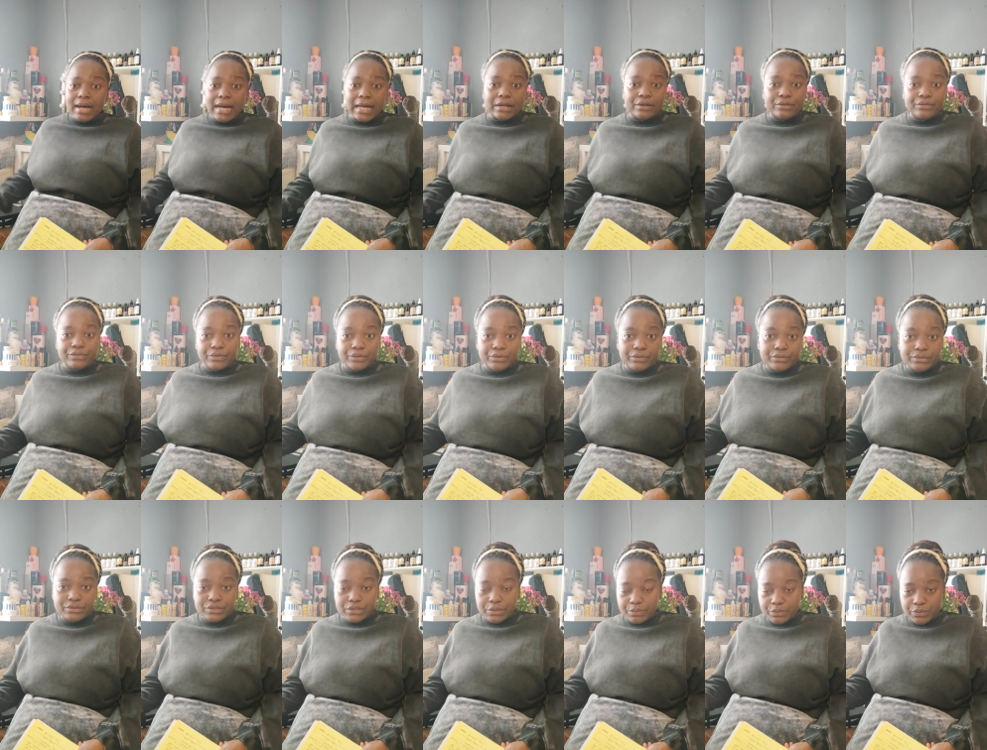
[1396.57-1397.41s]
I don't
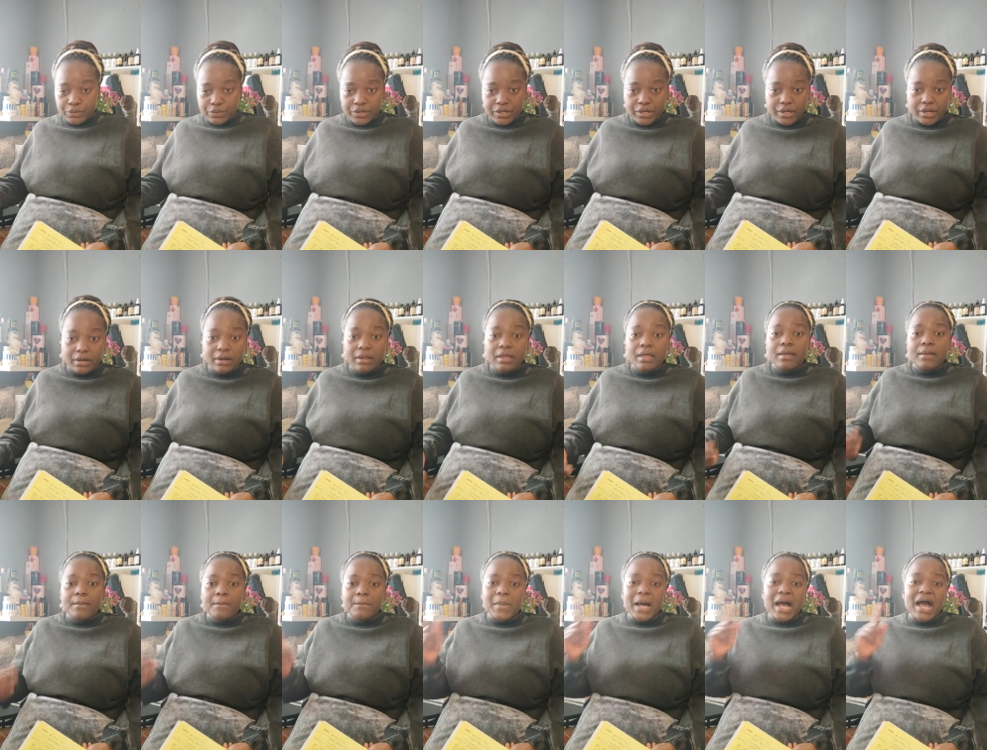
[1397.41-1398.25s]
know. It's up to her.
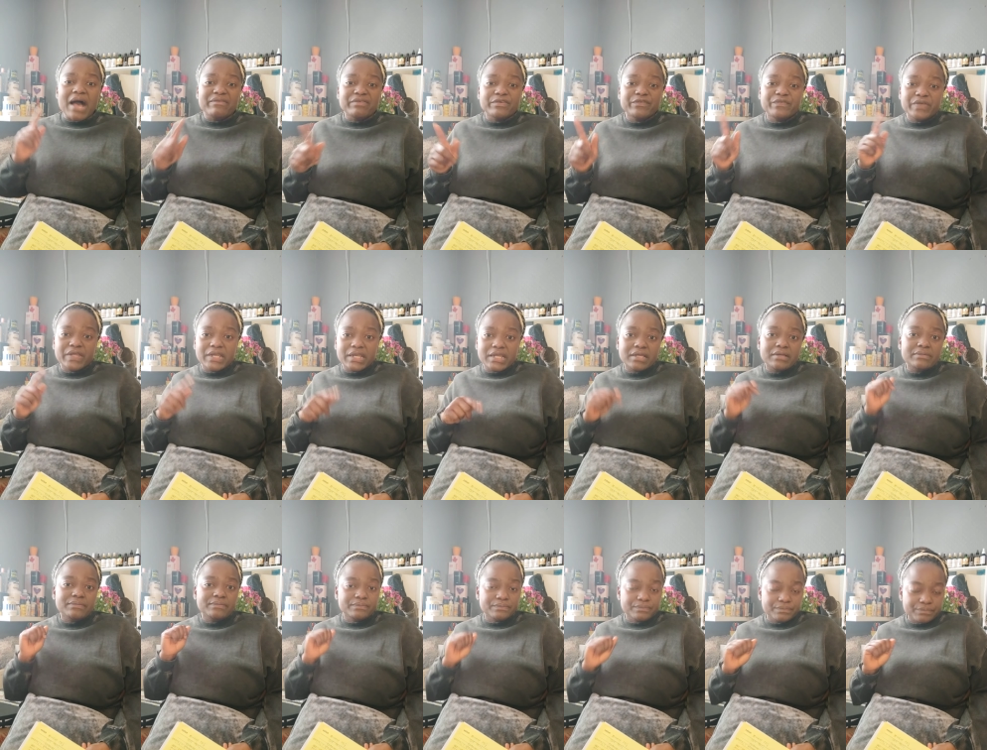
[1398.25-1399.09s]
But I have a
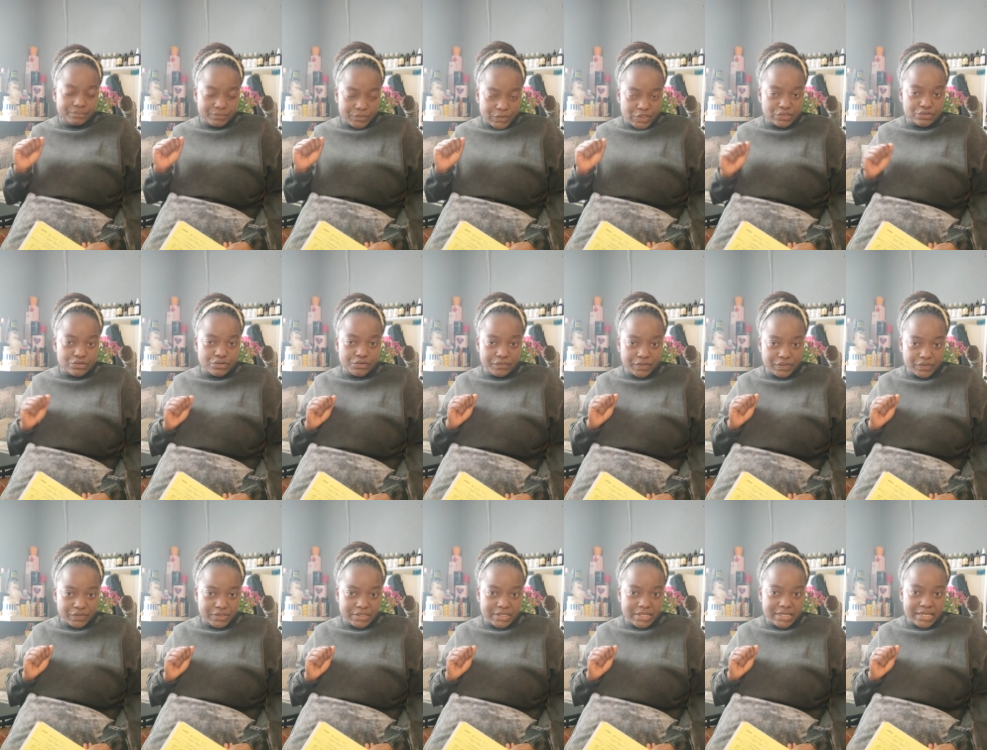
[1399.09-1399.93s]
feeling is
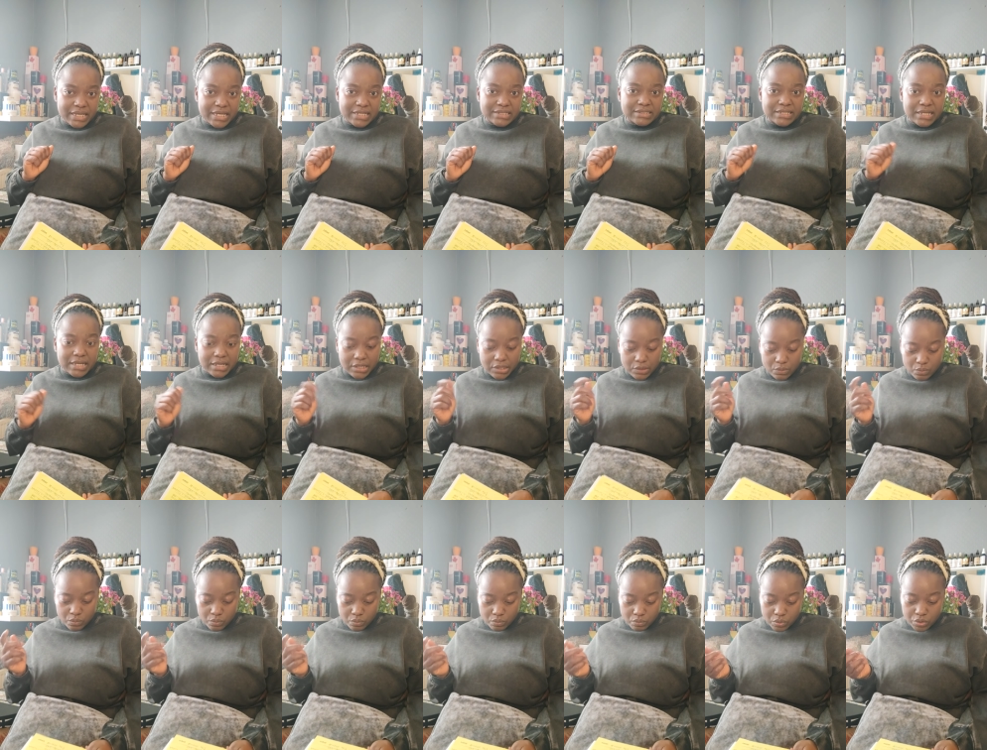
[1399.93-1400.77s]
going to say yes, that
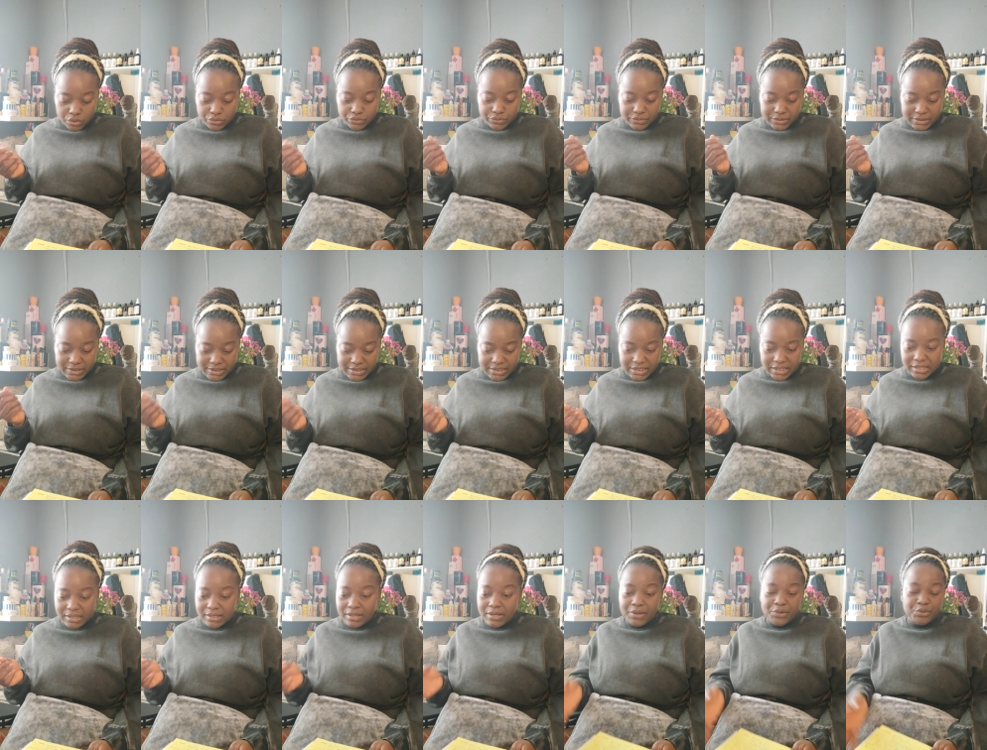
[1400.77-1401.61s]
he want to
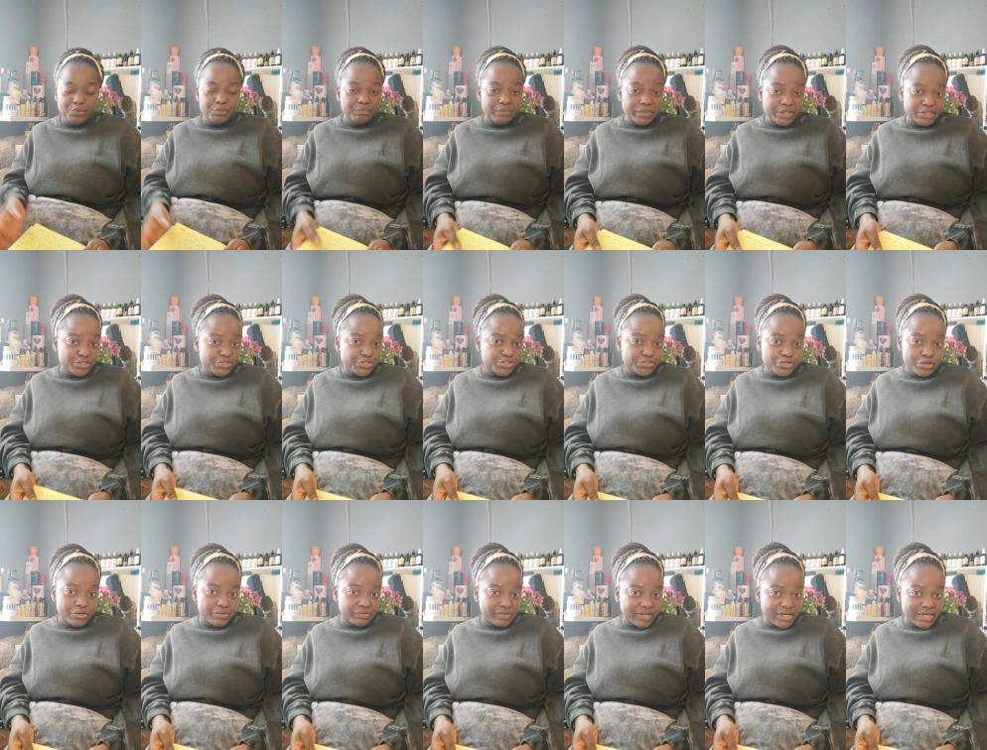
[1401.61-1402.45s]
see Miss
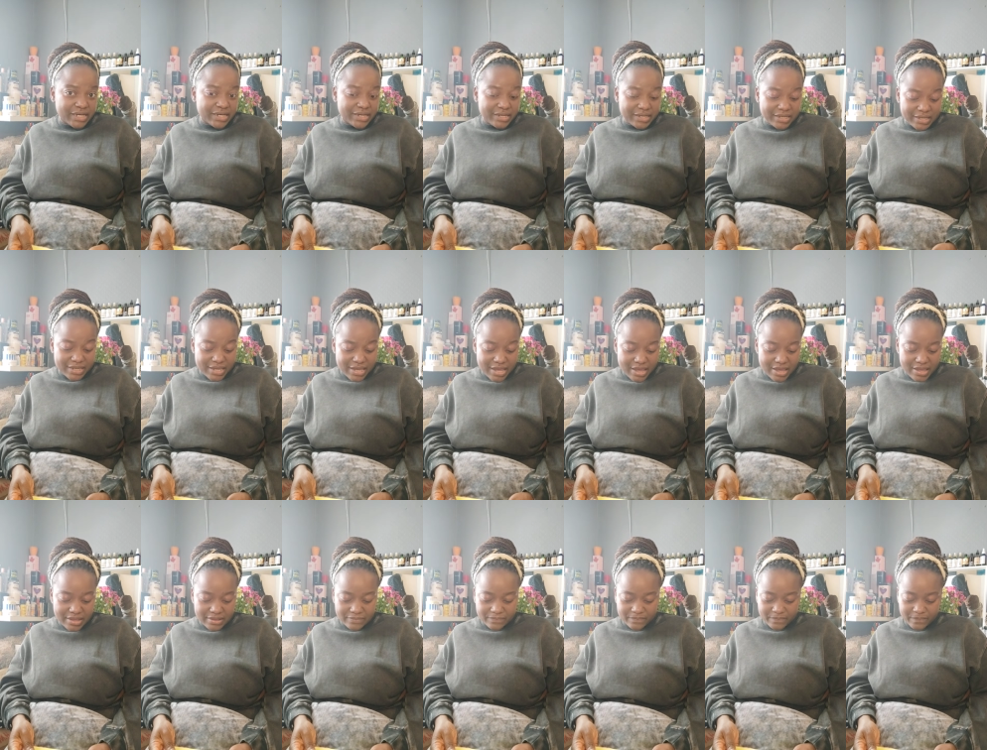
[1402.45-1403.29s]
Sheree
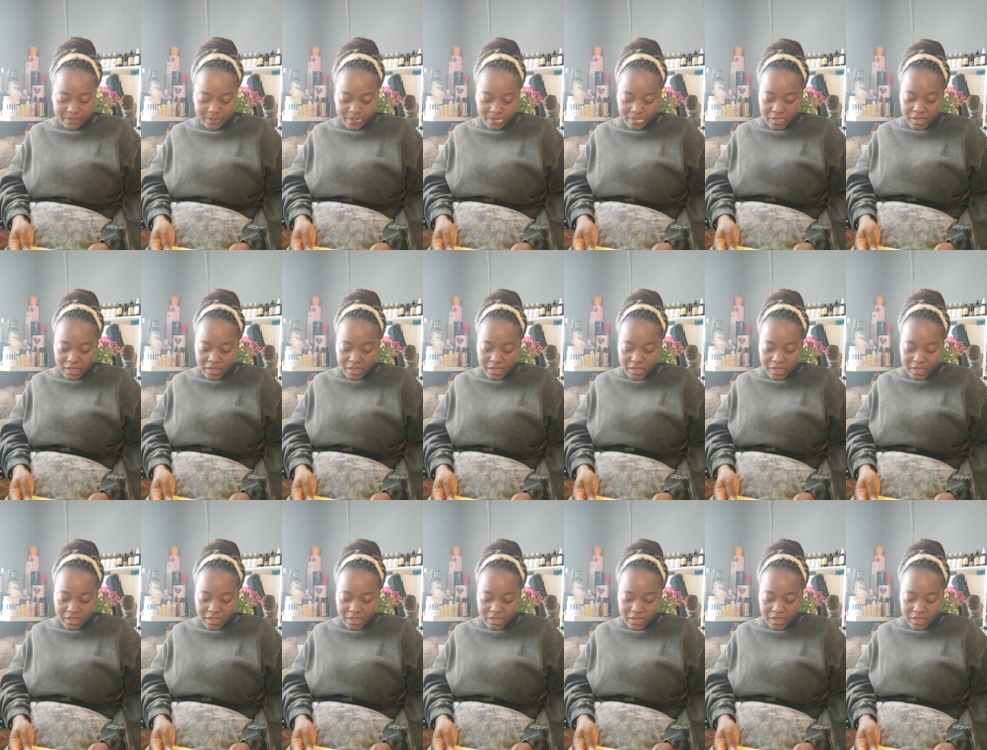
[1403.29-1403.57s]
again.